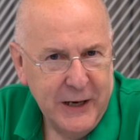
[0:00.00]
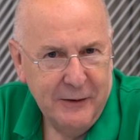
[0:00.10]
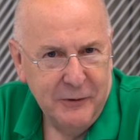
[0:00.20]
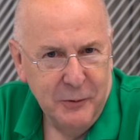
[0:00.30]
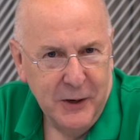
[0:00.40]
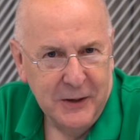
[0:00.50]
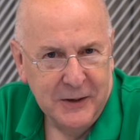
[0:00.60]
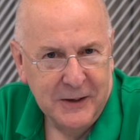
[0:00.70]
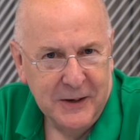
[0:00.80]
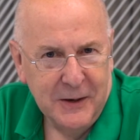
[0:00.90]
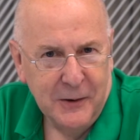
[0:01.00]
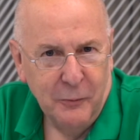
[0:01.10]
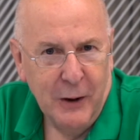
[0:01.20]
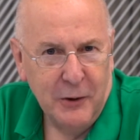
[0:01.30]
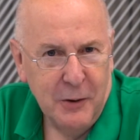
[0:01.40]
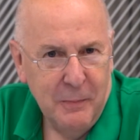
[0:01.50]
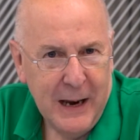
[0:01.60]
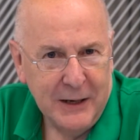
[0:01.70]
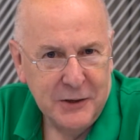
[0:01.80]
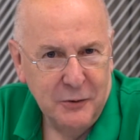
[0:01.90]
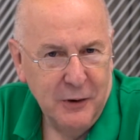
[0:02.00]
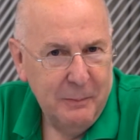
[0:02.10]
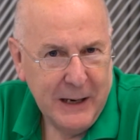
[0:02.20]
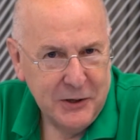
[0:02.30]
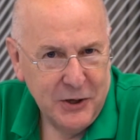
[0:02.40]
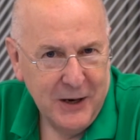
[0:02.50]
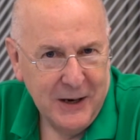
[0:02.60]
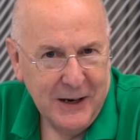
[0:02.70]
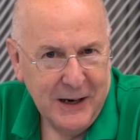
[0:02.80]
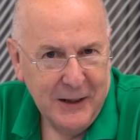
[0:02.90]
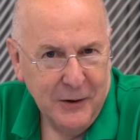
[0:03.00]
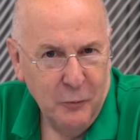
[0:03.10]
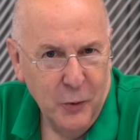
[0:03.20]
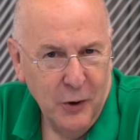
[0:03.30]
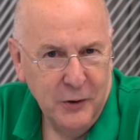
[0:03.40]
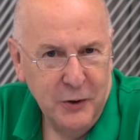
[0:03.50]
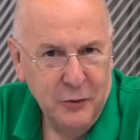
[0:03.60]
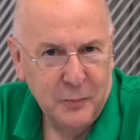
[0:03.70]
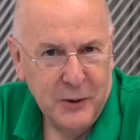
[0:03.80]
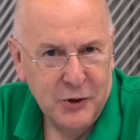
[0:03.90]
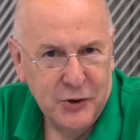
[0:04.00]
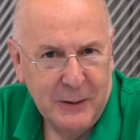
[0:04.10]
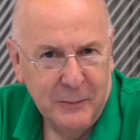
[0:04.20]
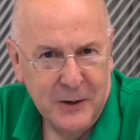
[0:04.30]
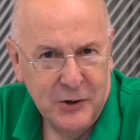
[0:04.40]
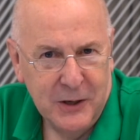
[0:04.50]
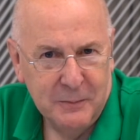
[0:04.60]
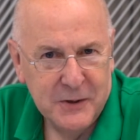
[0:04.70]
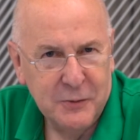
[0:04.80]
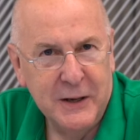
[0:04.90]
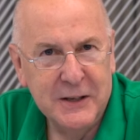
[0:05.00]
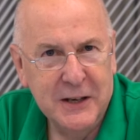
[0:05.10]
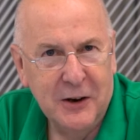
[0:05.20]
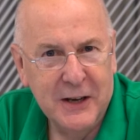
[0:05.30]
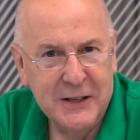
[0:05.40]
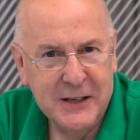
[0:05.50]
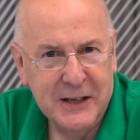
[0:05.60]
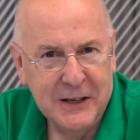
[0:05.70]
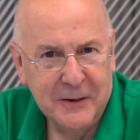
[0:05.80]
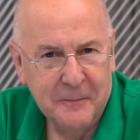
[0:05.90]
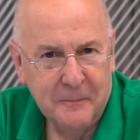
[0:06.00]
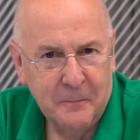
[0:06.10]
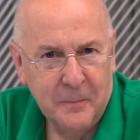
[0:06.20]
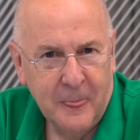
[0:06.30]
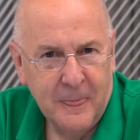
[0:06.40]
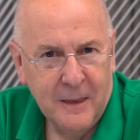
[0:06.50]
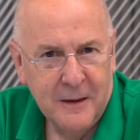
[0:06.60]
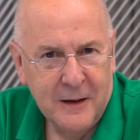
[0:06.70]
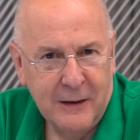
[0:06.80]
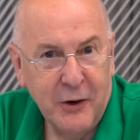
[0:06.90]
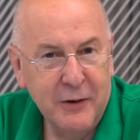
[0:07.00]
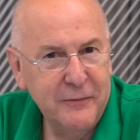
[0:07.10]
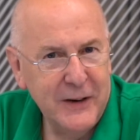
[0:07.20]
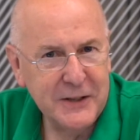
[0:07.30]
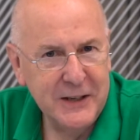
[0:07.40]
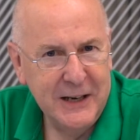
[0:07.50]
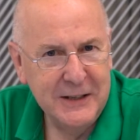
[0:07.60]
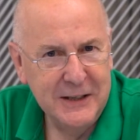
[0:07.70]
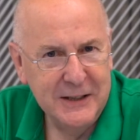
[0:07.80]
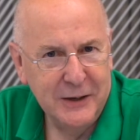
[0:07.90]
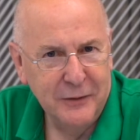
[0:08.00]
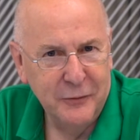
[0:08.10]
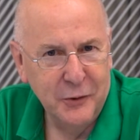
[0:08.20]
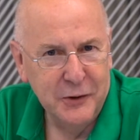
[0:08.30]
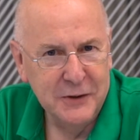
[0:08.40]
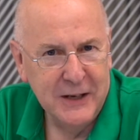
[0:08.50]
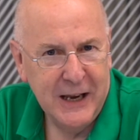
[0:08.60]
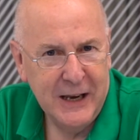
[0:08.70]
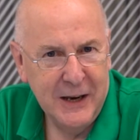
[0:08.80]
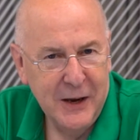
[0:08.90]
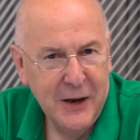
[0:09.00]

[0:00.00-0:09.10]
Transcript: everyone. Welcome back to Apache and the World Youth Bridge Championships 2019. I've got a fascinating deal for you today,